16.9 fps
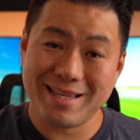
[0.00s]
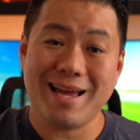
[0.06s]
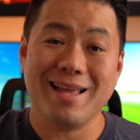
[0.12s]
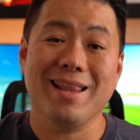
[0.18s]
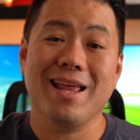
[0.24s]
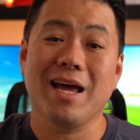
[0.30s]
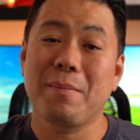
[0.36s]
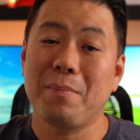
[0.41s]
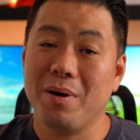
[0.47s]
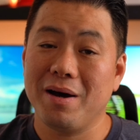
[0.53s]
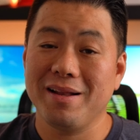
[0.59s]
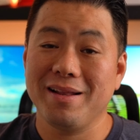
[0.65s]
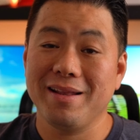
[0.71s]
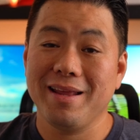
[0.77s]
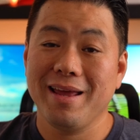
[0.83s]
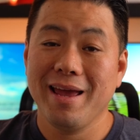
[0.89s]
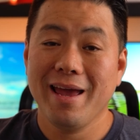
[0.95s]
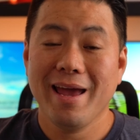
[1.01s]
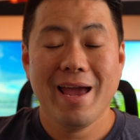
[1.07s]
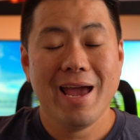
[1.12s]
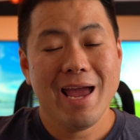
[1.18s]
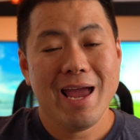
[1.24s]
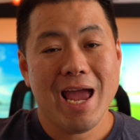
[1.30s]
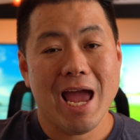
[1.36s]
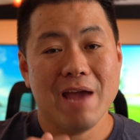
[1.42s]
that like button,
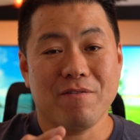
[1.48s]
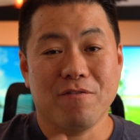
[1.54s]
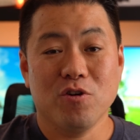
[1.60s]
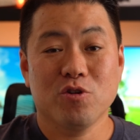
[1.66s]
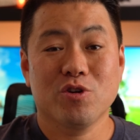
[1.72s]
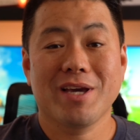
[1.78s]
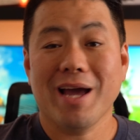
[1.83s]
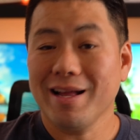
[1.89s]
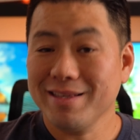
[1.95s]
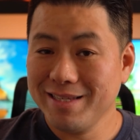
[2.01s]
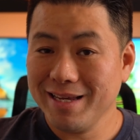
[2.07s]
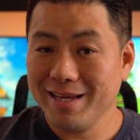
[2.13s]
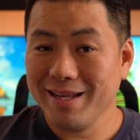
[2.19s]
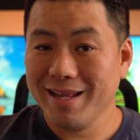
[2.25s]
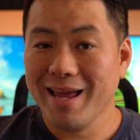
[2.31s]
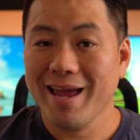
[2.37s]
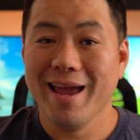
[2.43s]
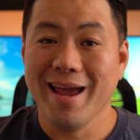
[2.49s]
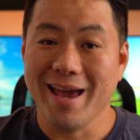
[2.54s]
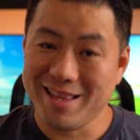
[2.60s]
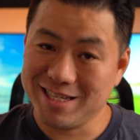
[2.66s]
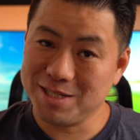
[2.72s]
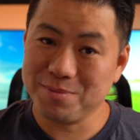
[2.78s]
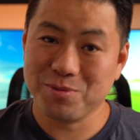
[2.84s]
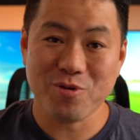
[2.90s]
and for future content, hit
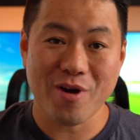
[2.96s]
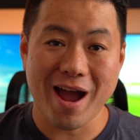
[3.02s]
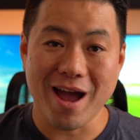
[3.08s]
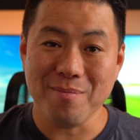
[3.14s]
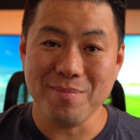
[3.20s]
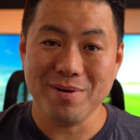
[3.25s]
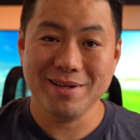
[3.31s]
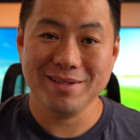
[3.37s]
the subscribe.